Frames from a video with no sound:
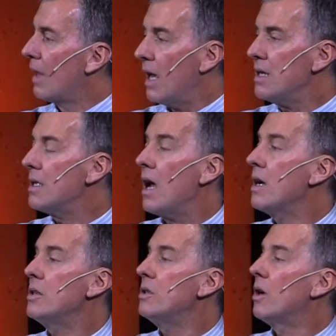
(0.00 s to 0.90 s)
And as
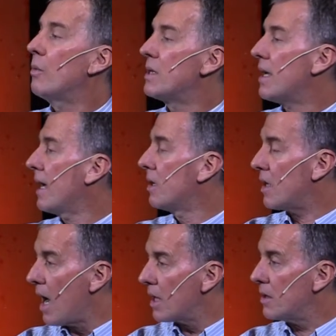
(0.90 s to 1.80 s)
long as you don't recite your
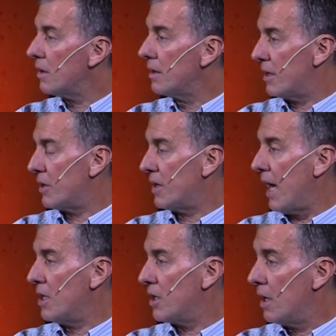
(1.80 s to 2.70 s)
doctoral
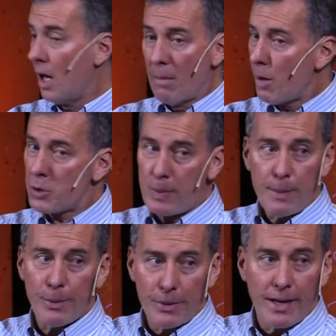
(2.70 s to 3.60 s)
dissertation, most
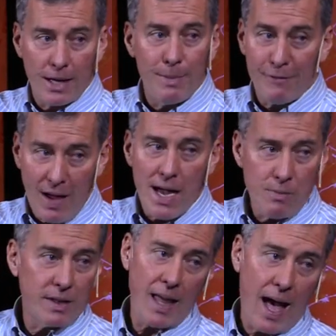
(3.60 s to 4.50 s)
people are going to be
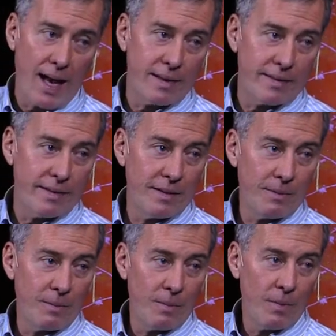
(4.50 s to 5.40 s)
fine with that,
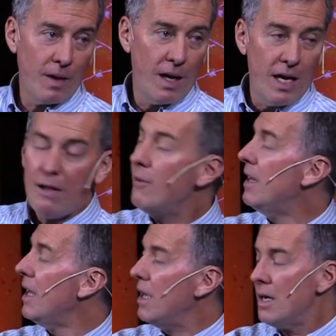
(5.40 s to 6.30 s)

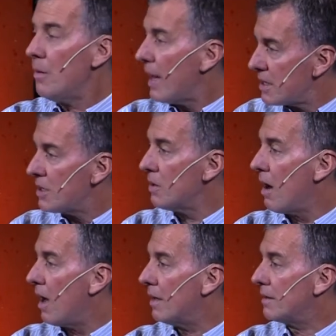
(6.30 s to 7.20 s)
even in a
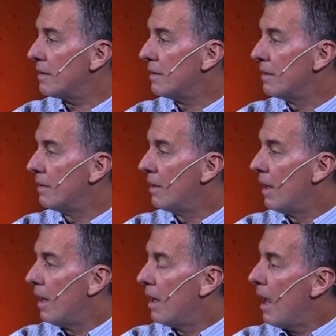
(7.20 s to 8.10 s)
restaurant.
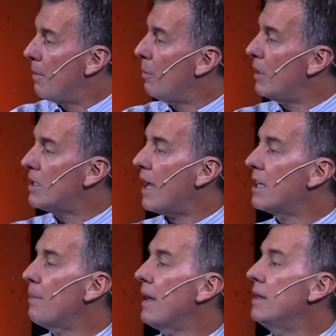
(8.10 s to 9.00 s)
I mean, we
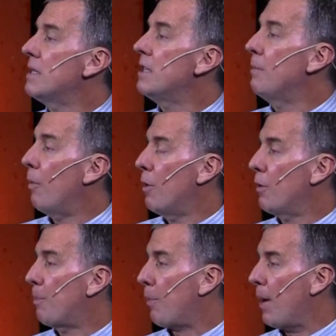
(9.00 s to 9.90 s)
talked about this
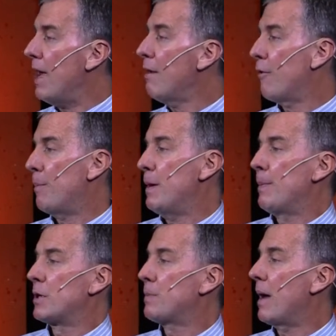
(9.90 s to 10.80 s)
with praying for
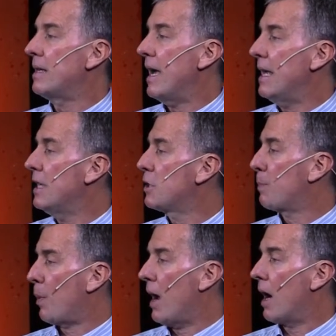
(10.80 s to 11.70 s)
people, spontaneous
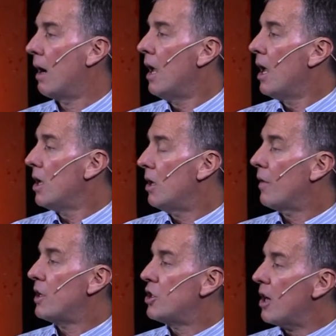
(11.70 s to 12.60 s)
prayer. You know,
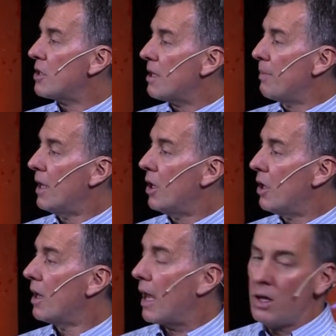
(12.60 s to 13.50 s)
they share something
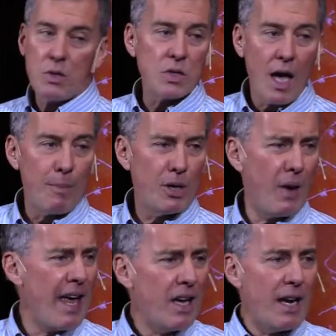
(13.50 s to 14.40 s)
good, and you stop and you
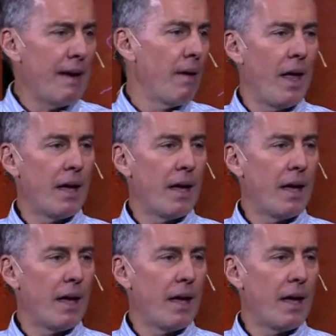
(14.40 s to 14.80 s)
go, "Hey, could I